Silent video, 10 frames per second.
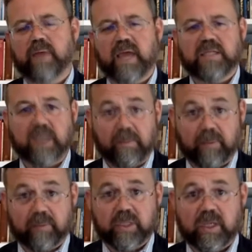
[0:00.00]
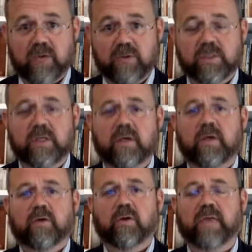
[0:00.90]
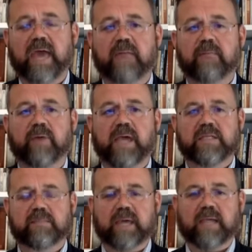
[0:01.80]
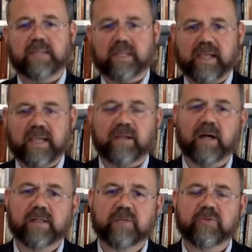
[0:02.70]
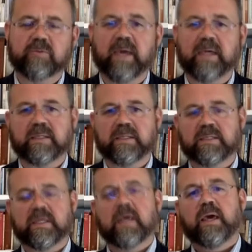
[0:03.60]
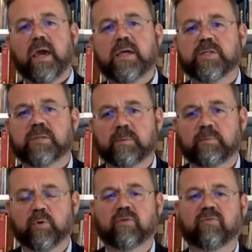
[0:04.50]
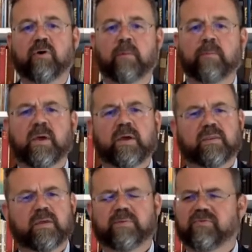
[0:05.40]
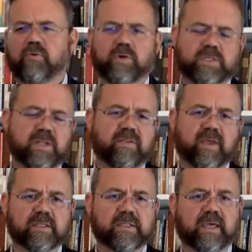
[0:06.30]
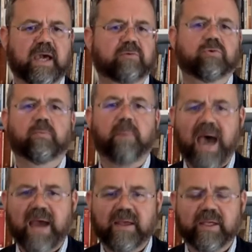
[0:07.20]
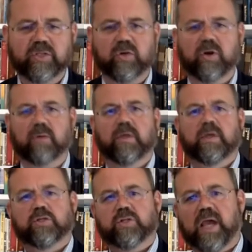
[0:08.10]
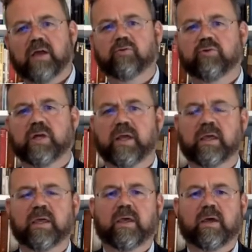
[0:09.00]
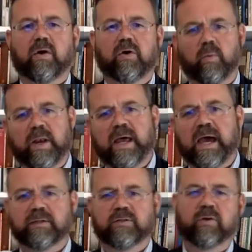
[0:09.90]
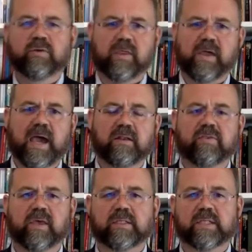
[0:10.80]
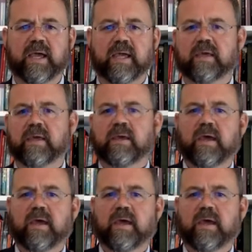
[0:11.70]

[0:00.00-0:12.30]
press at a publishing house, called Canon Press. They began to collect articles from magazines, issue them in book form. They'd be focused on things like, I don't know, marriage or child rearing on the one hand. On the other hand, things like